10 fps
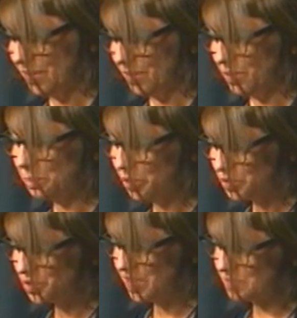Her
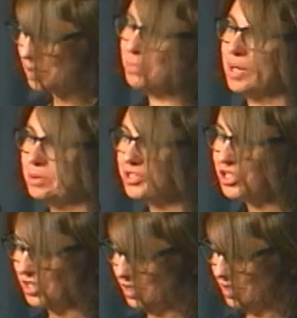poetry has been
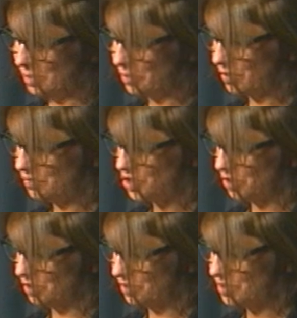published in a number of
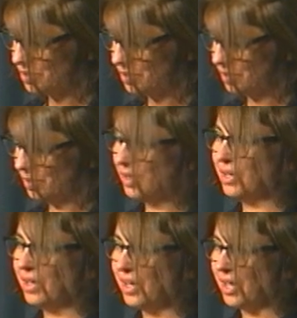journals,
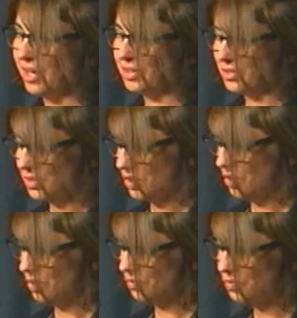and
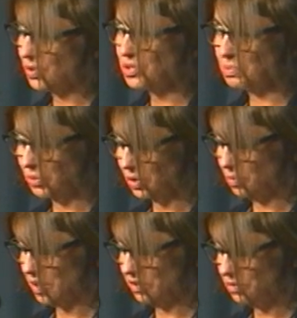her first book,
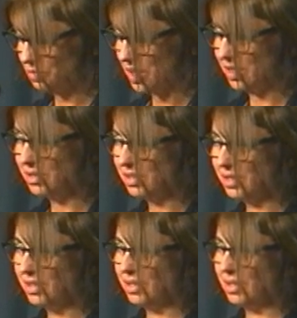Red Thread,
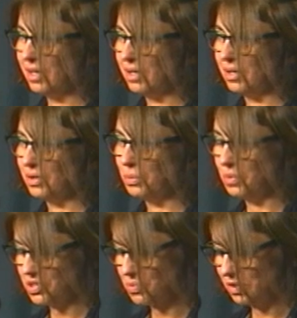uh,
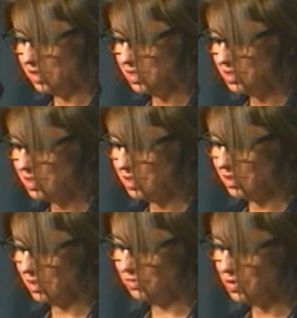was released
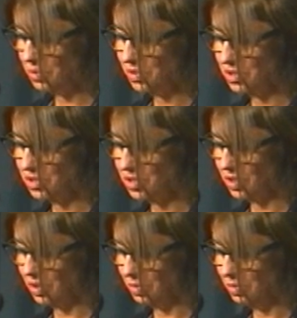a few years
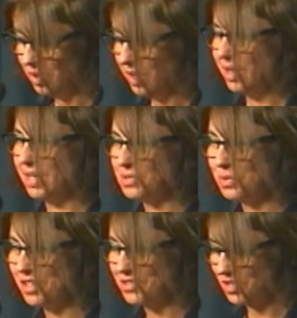ago, as
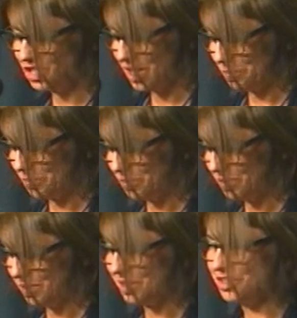well as a chapbook,
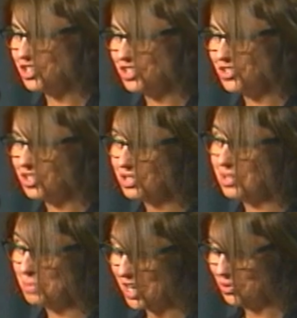and she's just
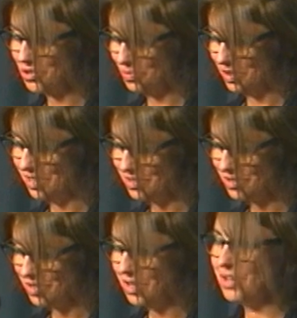about to
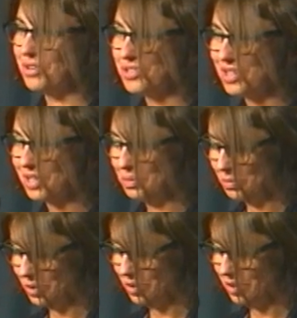release her second
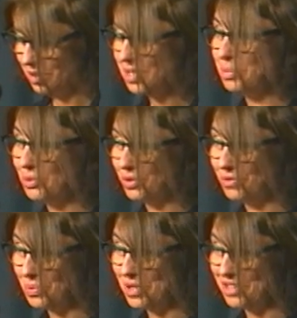book, Keeper of
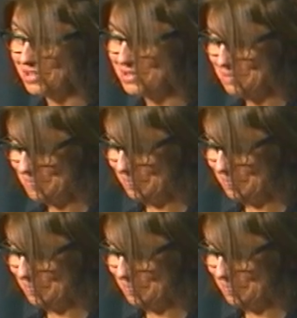the Winds.